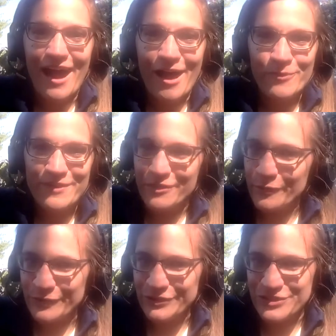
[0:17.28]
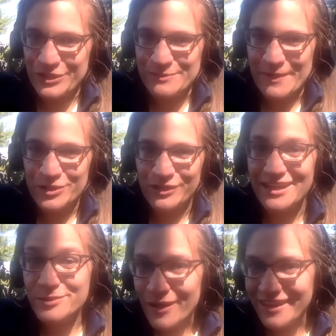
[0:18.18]
uh, within the world of geospatial,
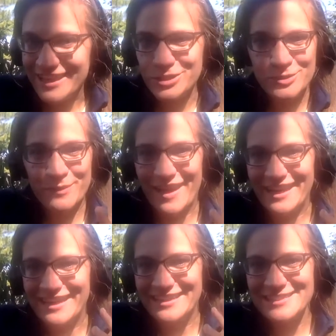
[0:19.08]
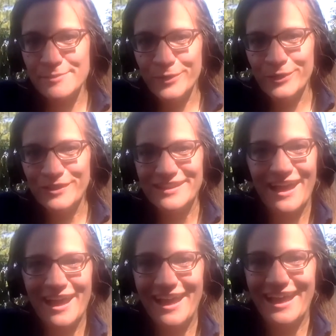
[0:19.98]
as well as just providing simple
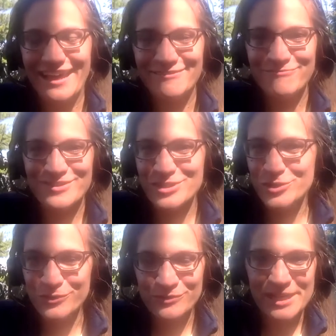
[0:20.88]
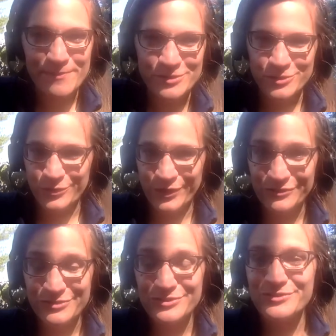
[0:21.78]
uh, two tips and
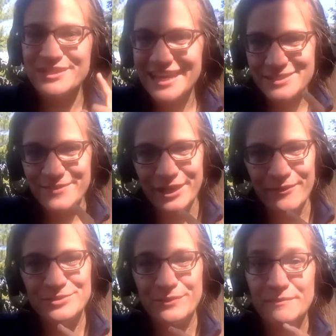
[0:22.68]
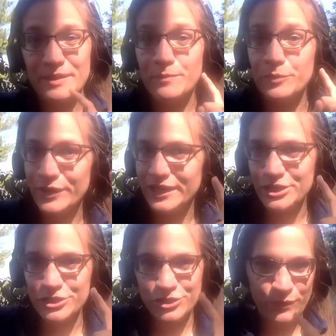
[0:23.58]
tutorials. So today's video is going to be
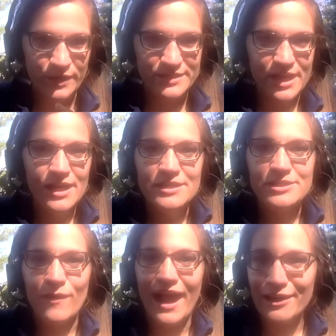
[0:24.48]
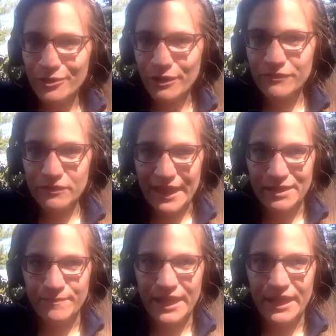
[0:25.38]
pretty short. So I don't know if you're
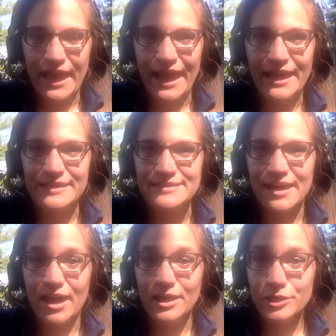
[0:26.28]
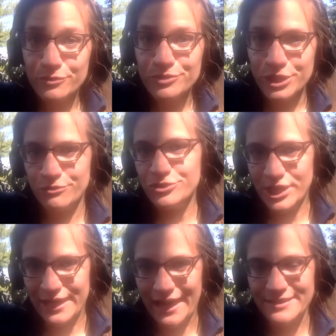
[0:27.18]
like me and uh, use
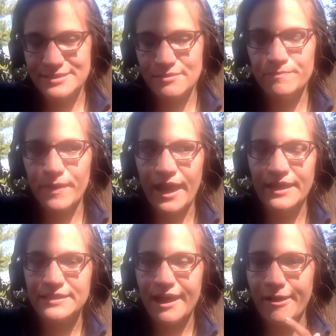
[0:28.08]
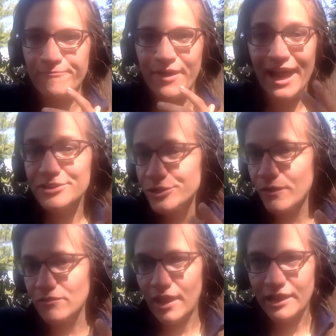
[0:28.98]
QGIS, but um, I
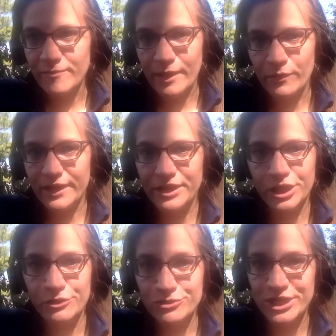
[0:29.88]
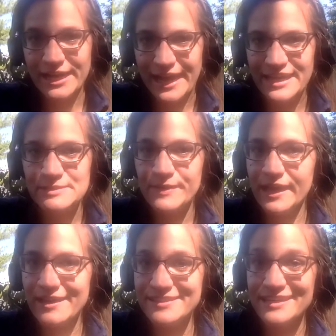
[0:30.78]
do a lot of my work in QGIS
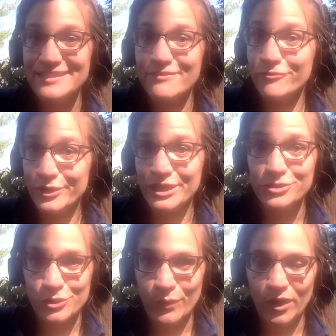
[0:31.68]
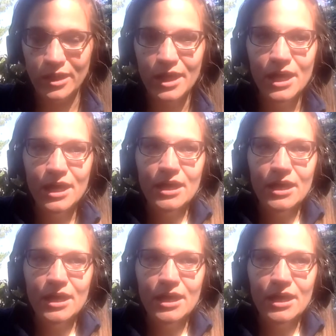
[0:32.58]
because it is a free tool.